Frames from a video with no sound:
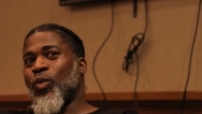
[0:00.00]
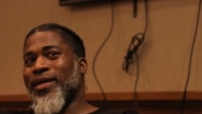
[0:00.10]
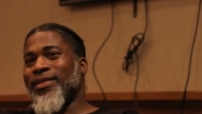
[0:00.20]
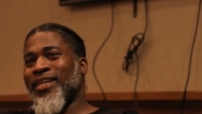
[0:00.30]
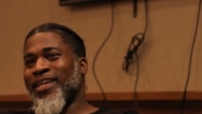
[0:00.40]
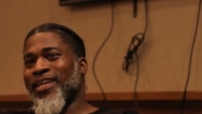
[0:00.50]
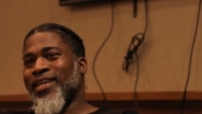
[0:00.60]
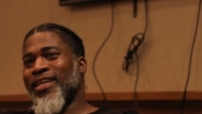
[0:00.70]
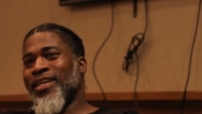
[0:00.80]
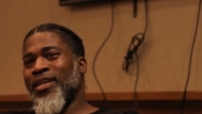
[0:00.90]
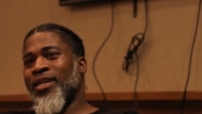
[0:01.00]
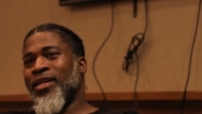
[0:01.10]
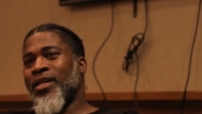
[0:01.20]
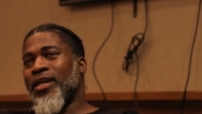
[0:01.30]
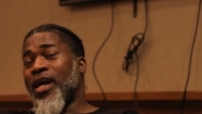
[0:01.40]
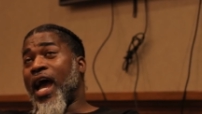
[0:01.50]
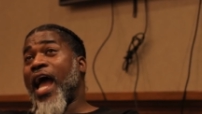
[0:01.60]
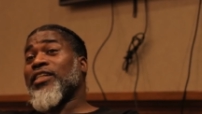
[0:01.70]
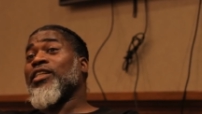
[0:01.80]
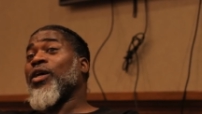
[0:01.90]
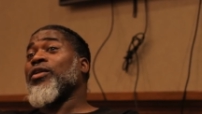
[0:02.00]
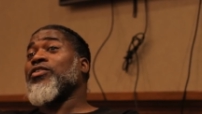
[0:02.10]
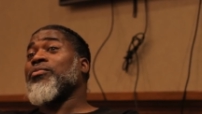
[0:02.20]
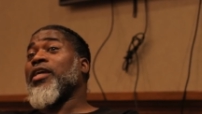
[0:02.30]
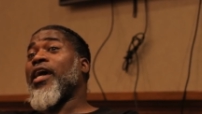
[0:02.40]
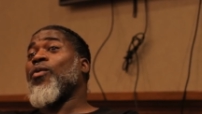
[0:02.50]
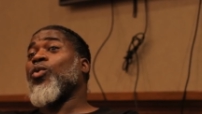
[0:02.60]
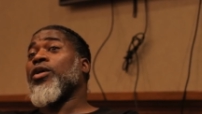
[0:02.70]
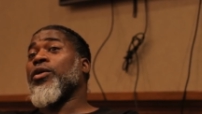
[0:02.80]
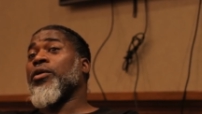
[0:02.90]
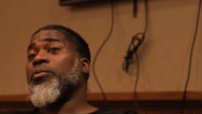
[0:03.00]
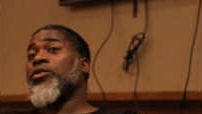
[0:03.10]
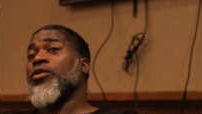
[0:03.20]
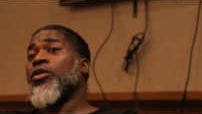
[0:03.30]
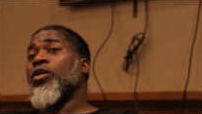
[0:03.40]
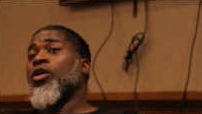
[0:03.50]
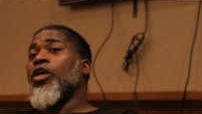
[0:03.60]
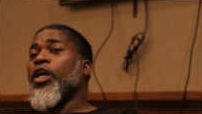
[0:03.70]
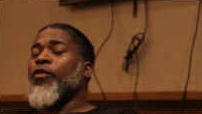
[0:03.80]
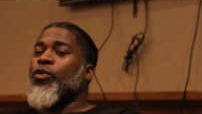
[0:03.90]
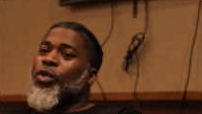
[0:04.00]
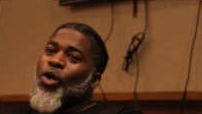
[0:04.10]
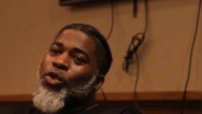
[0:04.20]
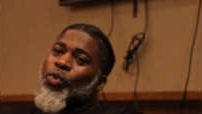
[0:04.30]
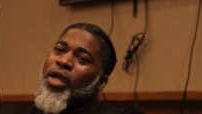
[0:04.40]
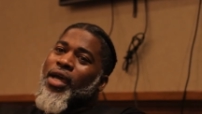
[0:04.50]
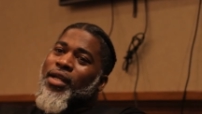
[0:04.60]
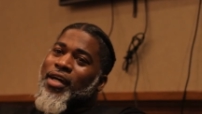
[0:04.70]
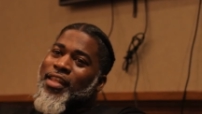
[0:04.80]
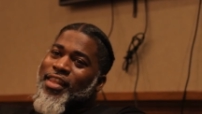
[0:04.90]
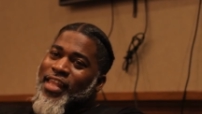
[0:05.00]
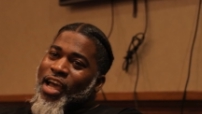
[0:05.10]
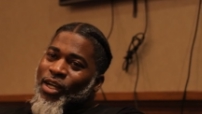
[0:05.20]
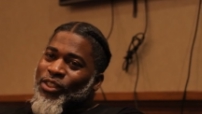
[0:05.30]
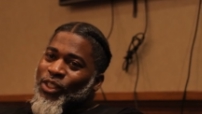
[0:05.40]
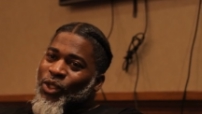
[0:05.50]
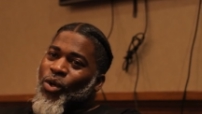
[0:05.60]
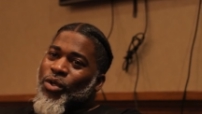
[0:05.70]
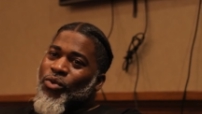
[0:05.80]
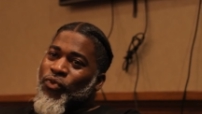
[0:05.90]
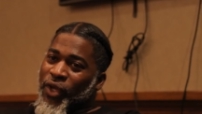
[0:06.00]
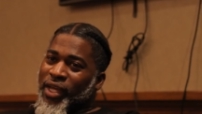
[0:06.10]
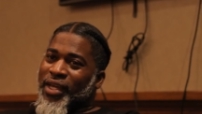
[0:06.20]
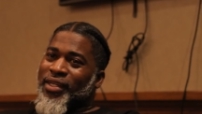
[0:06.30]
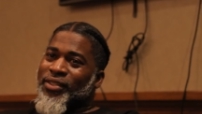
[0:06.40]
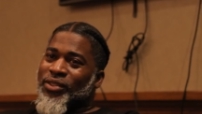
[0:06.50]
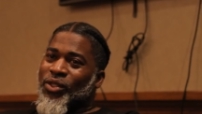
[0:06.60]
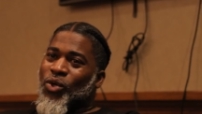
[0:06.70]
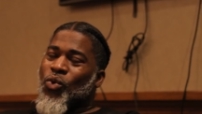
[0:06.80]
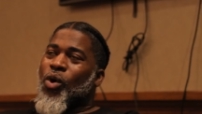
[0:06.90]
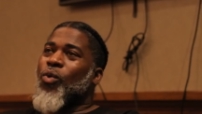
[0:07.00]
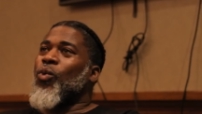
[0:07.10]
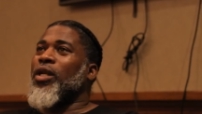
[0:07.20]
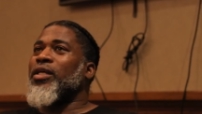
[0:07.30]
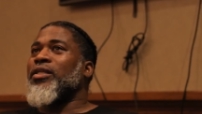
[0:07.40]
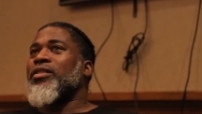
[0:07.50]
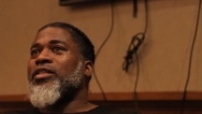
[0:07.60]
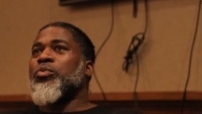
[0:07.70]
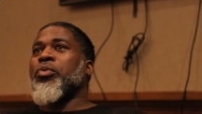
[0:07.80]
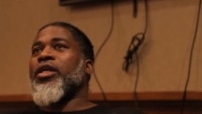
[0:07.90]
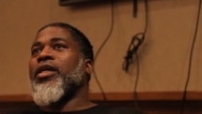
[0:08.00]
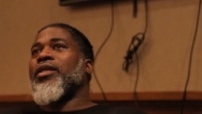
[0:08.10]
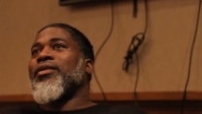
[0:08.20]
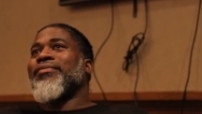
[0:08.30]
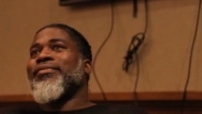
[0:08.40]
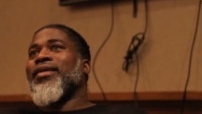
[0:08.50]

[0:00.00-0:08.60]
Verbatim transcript: one thing. Mm-hmm. I actually learned this from Katt Williams. If you know you got a thousand loyal fans who are willing to spend